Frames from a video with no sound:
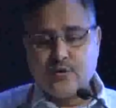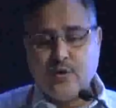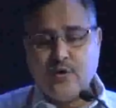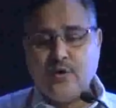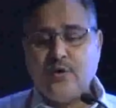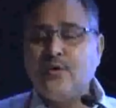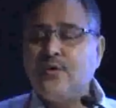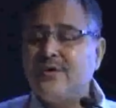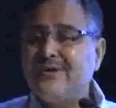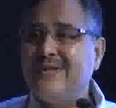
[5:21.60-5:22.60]
So
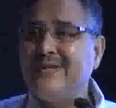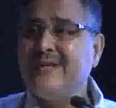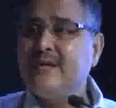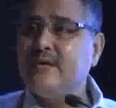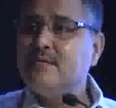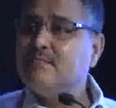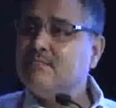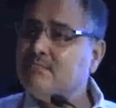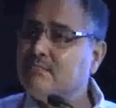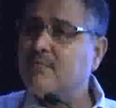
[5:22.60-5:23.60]
the
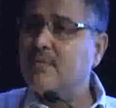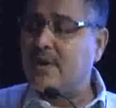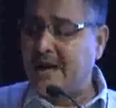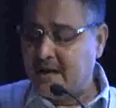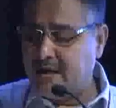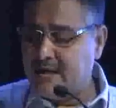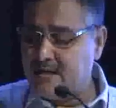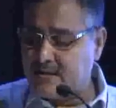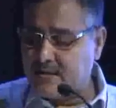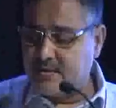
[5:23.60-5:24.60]

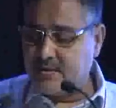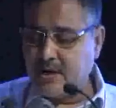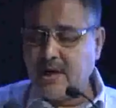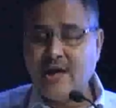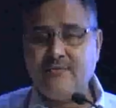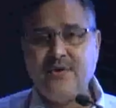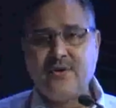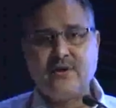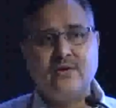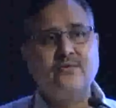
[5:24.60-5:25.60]
guidelines have
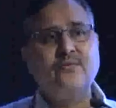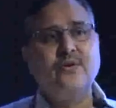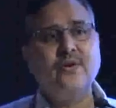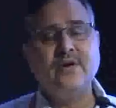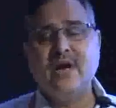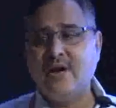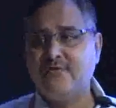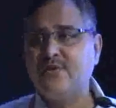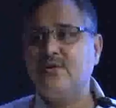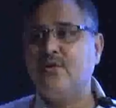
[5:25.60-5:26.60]
been developed
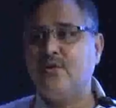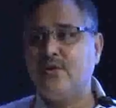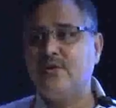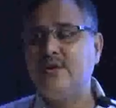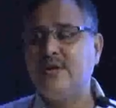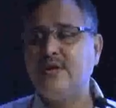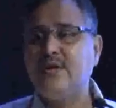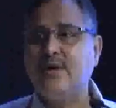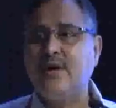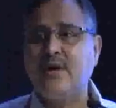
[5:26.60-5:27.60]
after all the
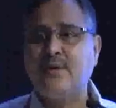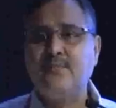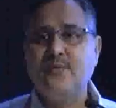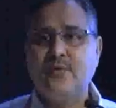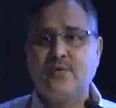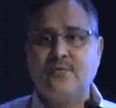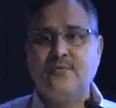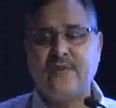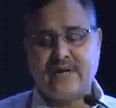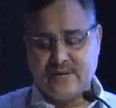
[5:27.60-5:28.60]

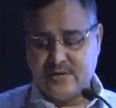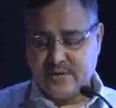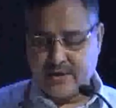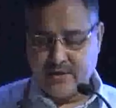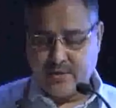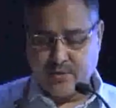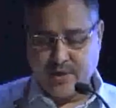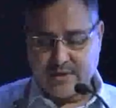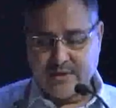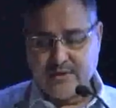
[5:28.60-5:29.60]
factors taken
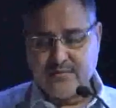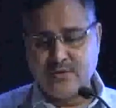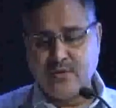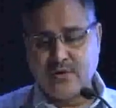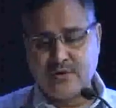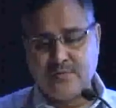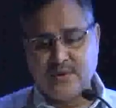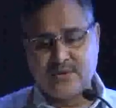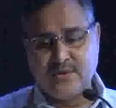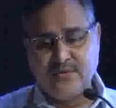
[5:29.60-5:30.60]
together with all the
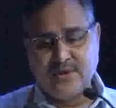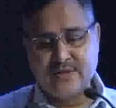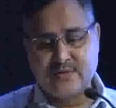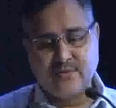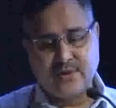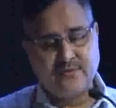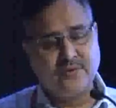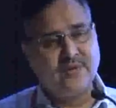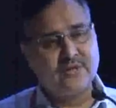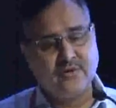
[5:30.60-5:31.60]
perseverance,
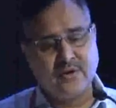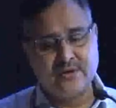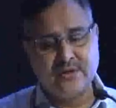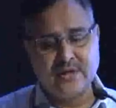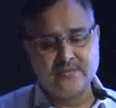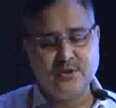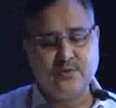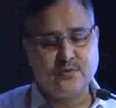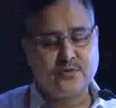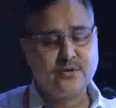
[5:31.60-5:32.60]
whatever methodology has been
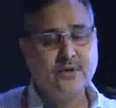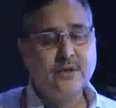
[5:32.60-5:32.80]
used.